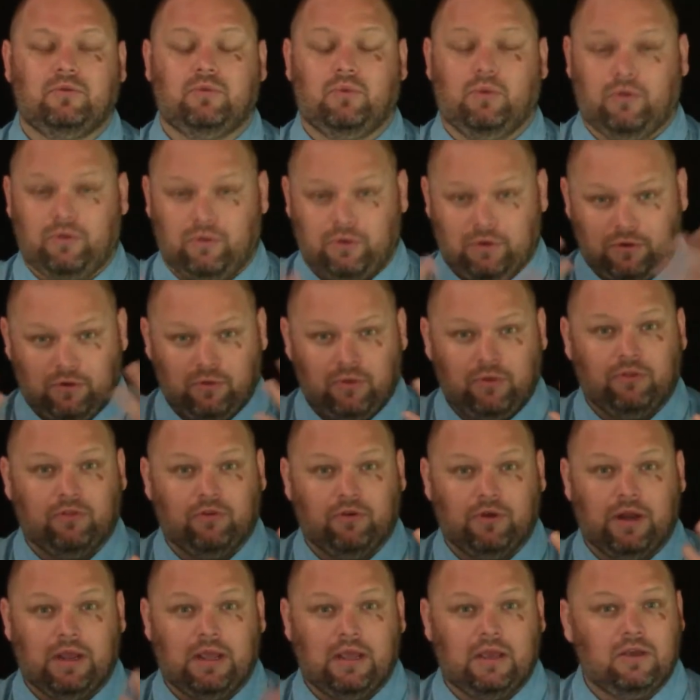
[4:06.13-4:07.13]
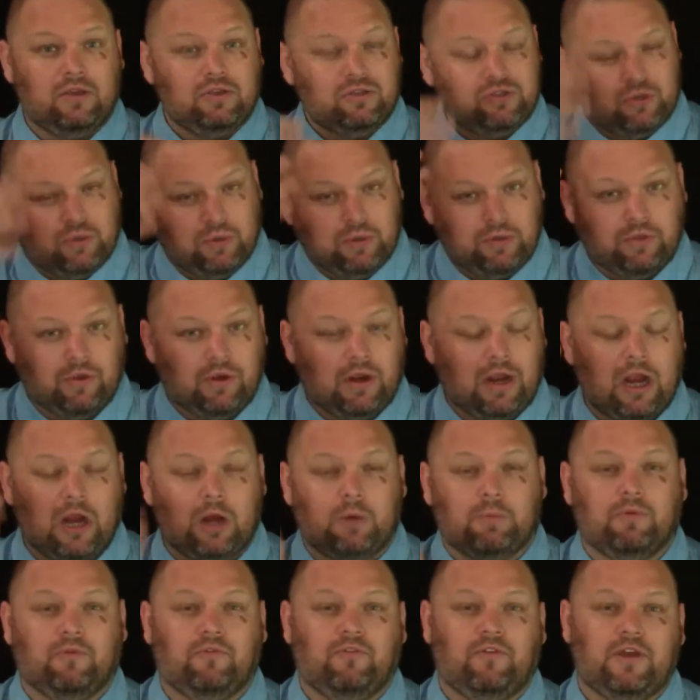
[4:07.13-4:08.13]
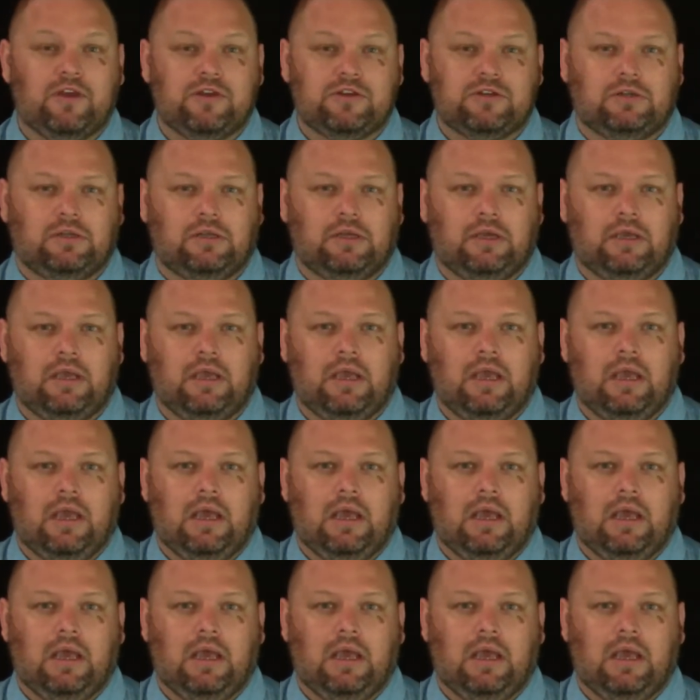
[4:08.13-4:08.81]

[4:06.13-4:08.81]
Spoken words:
whether doing their nails, doing their hair professionally.